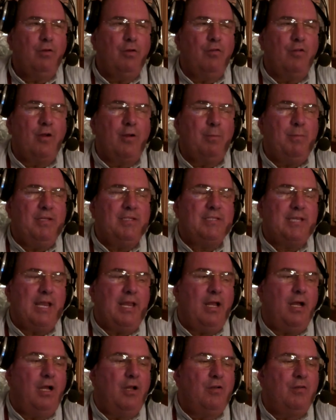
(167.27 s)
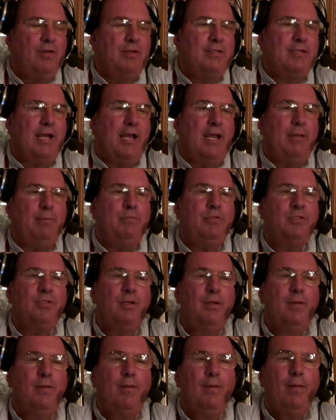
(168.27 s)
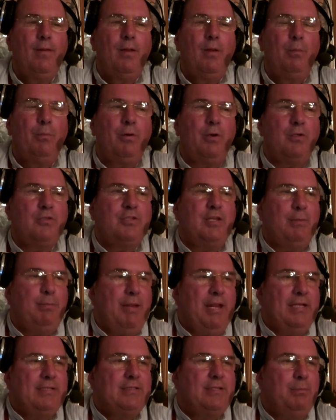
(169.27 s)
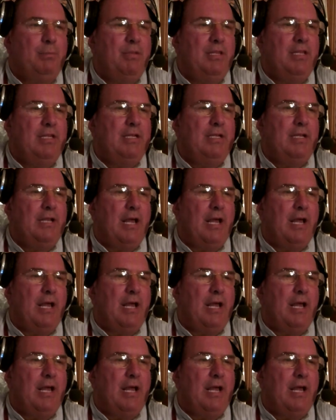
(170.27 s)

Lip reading: heard me say 100 times, person makes $1 million,